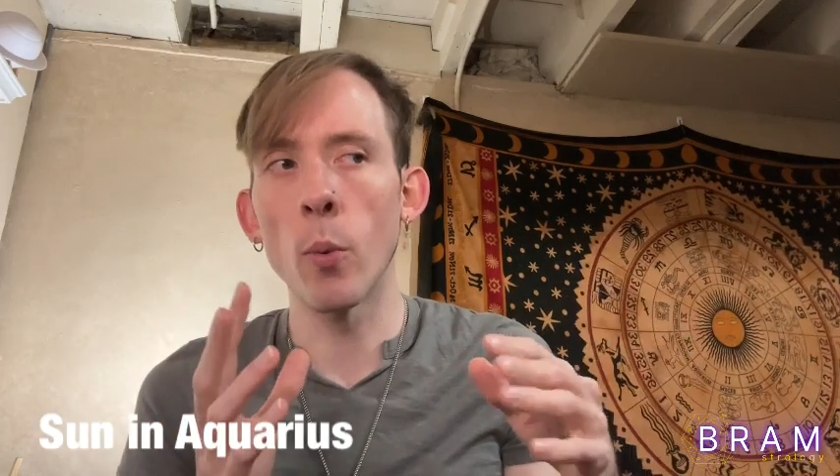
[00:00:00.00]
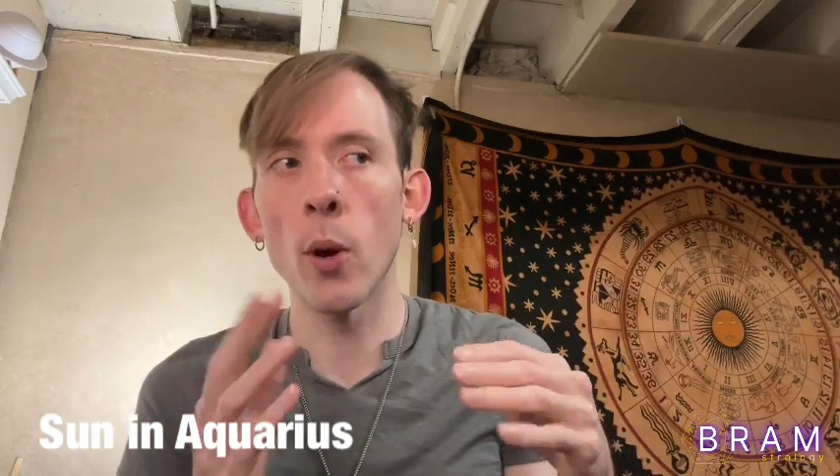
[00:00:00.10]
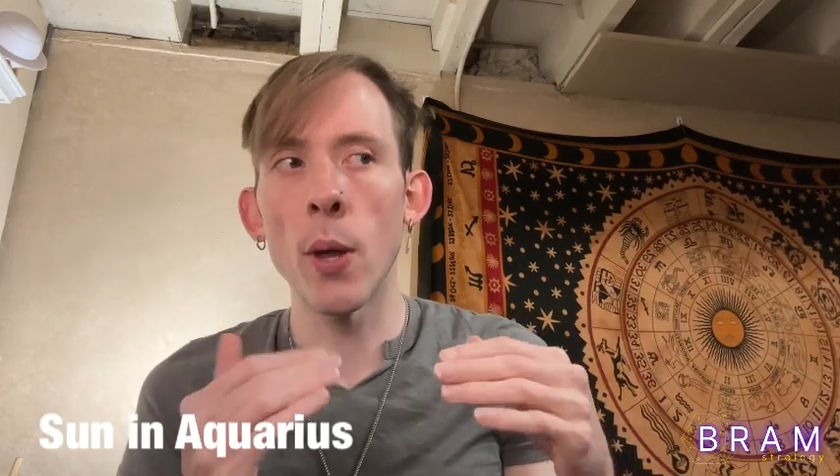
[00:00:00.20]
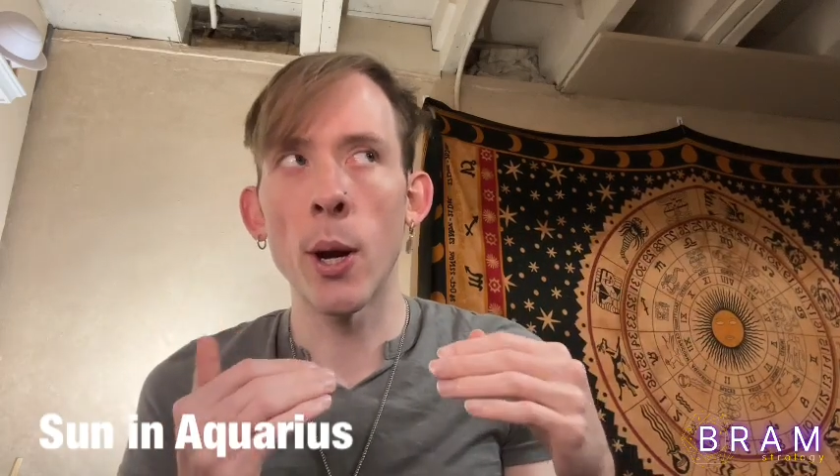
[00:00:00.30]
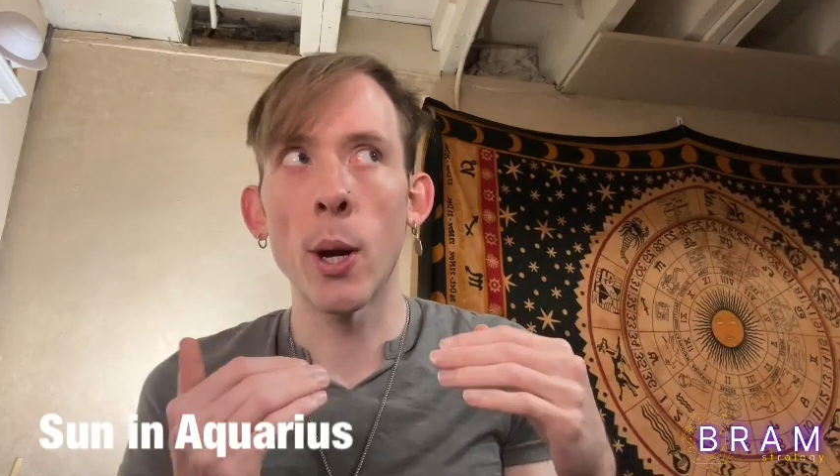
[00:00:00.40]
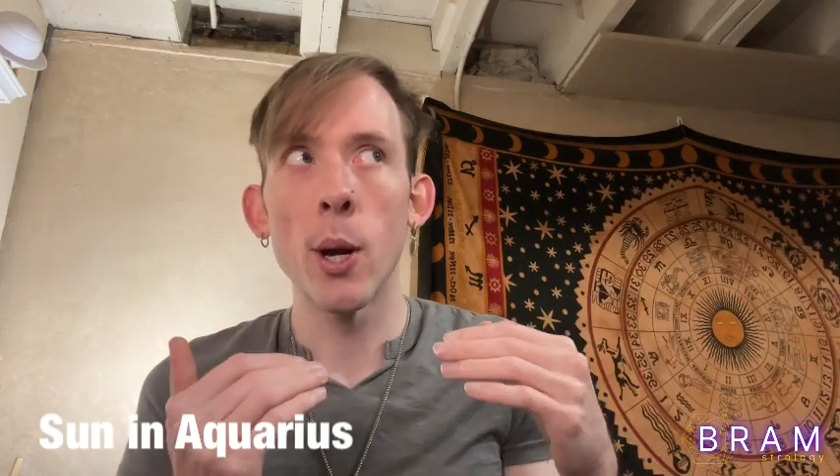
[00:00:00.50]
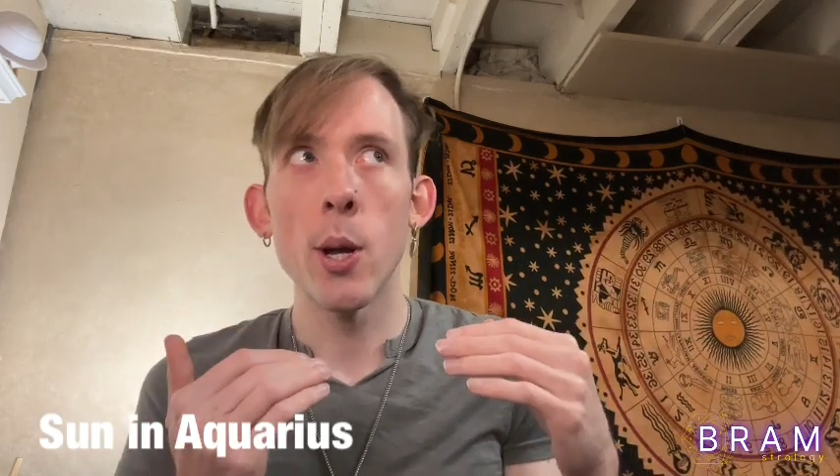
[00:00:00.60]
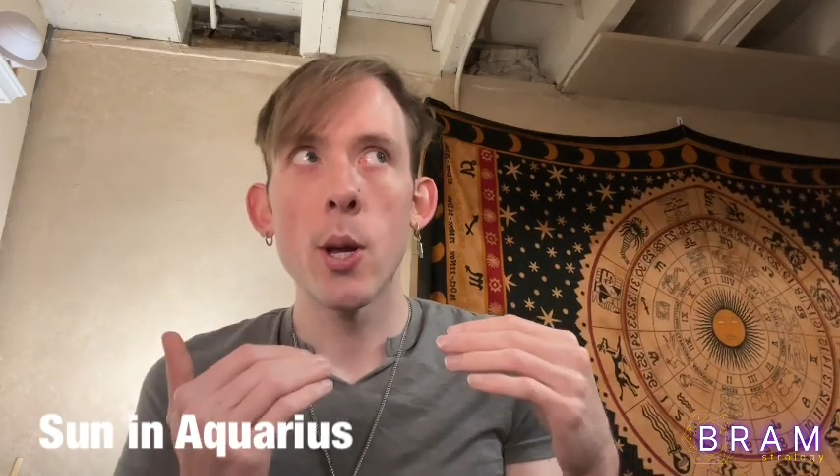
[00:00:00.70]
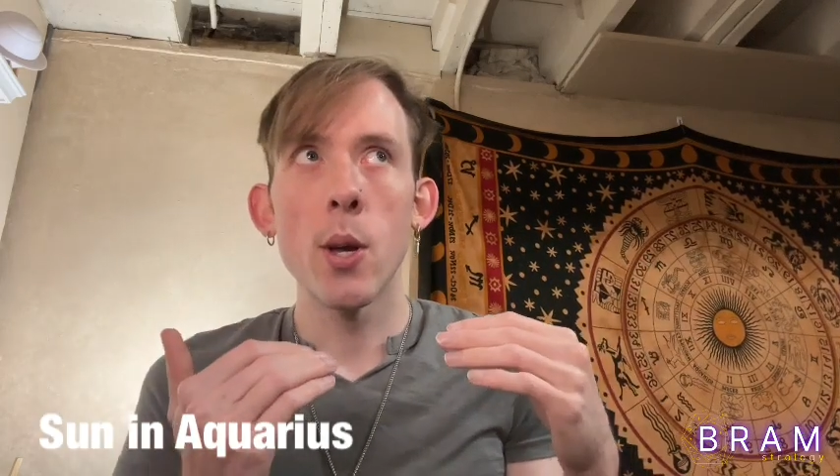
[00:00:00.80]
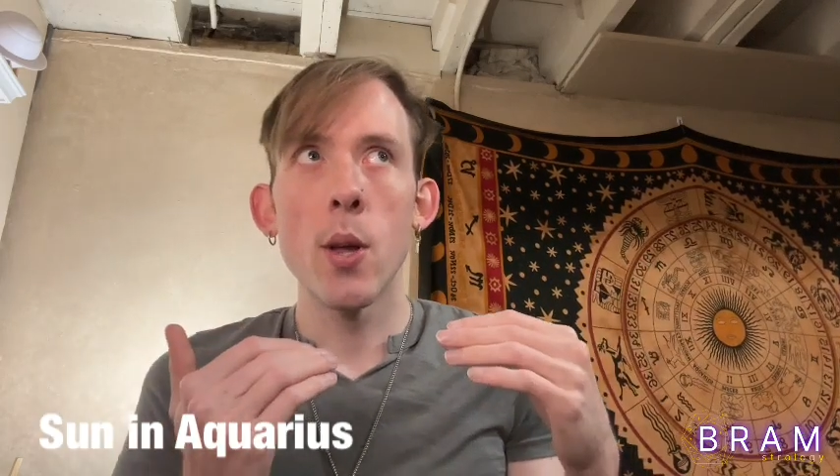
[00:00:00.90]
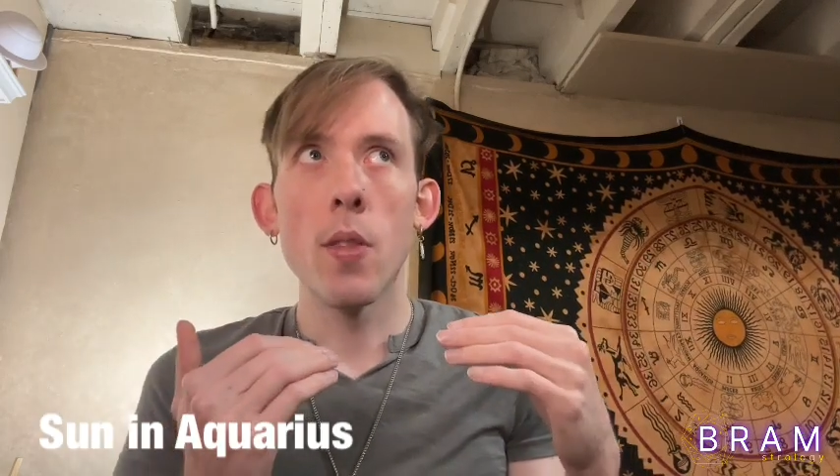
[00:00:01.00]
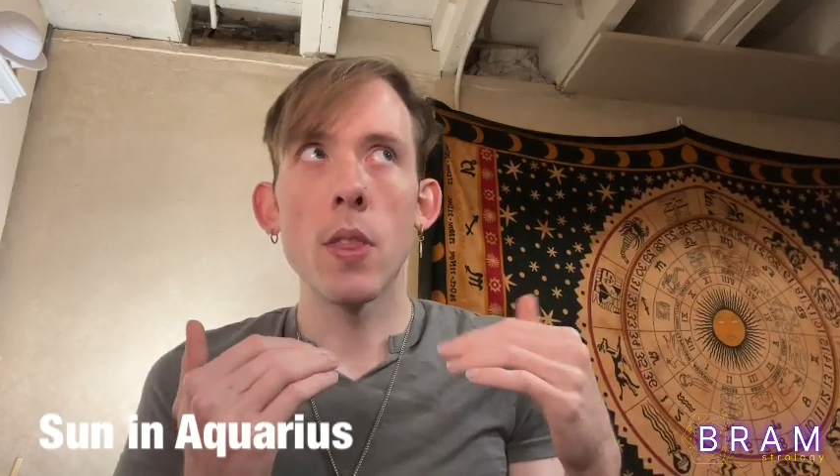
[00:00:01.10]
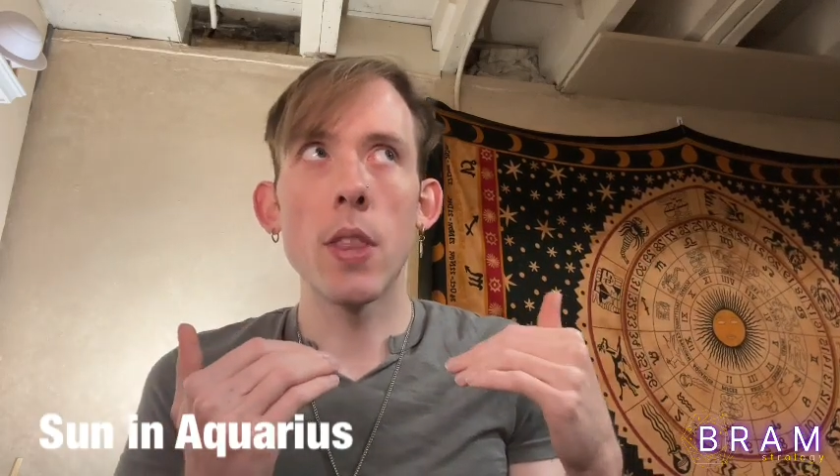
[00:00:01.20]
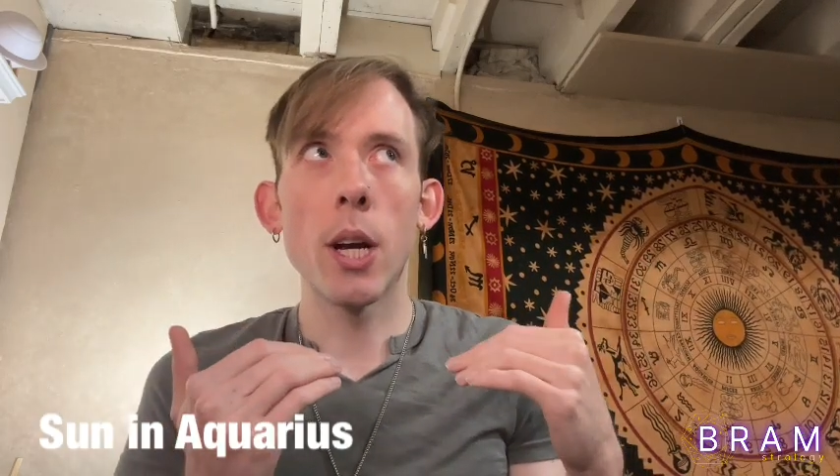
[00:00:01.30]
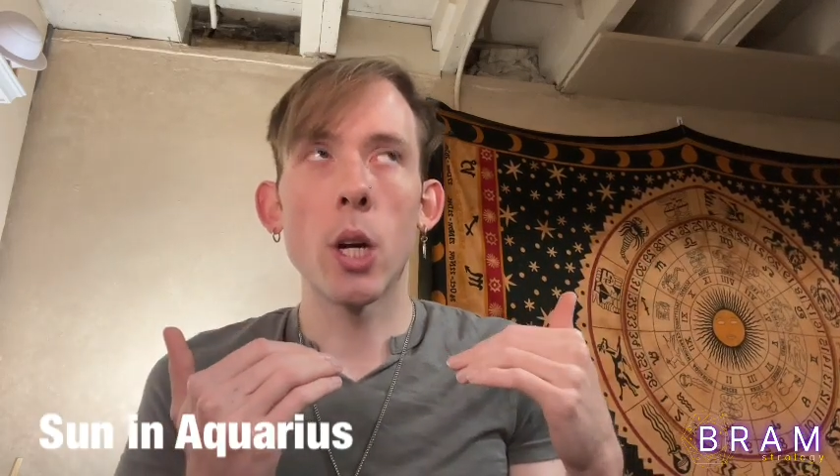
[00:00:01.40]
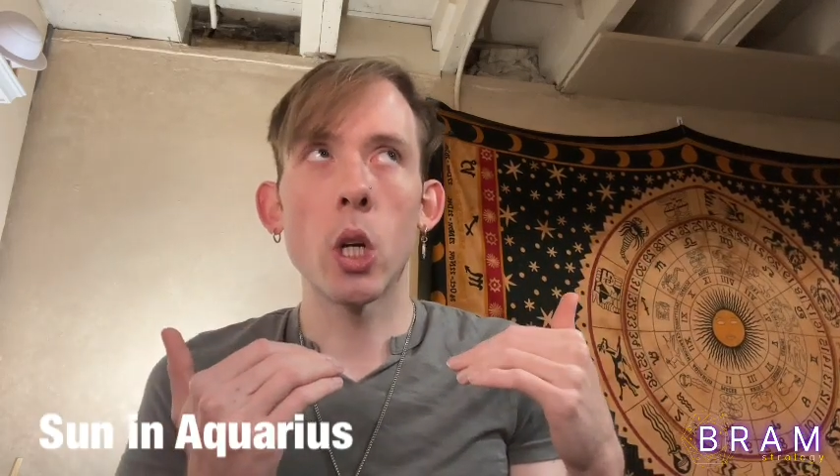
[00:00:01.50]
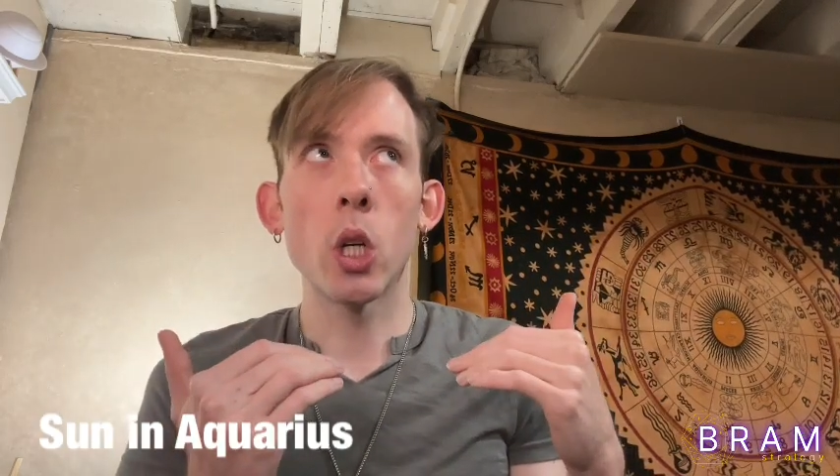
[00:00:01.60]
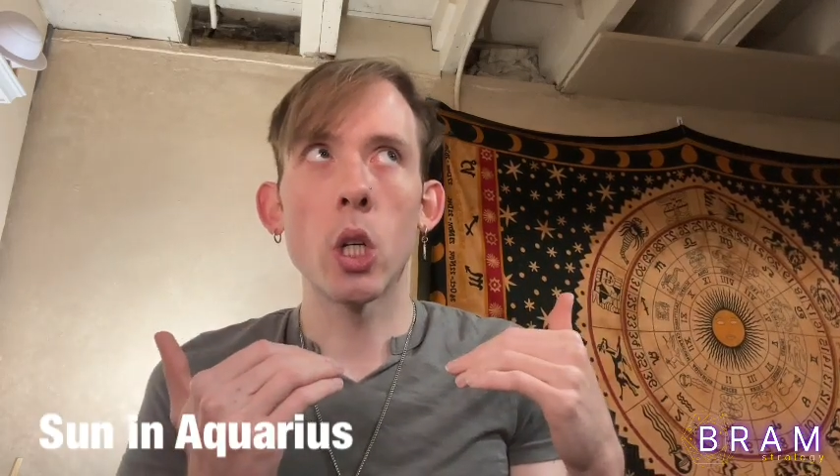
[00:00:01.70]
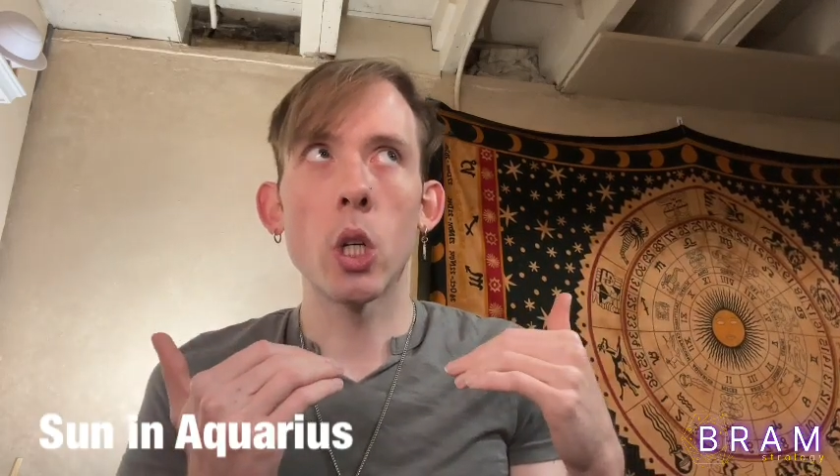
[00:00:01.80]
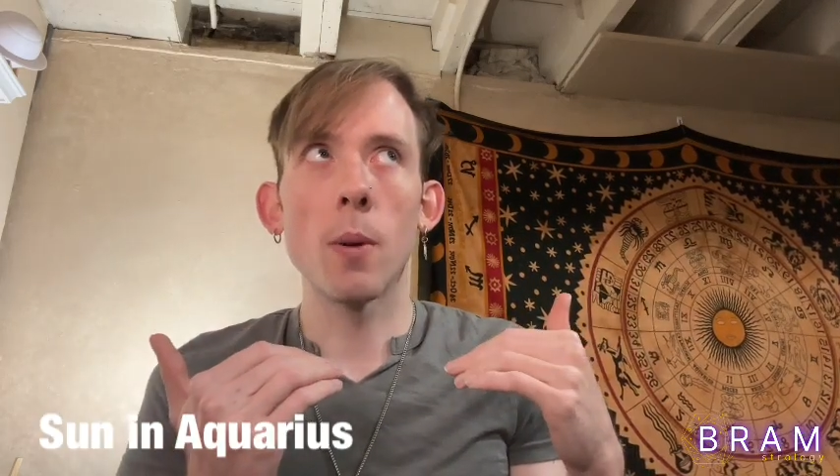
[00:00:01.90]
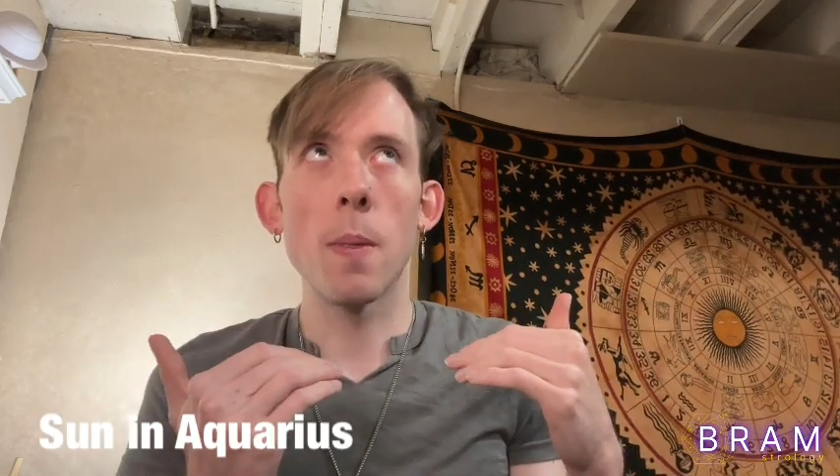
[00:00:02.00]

where they're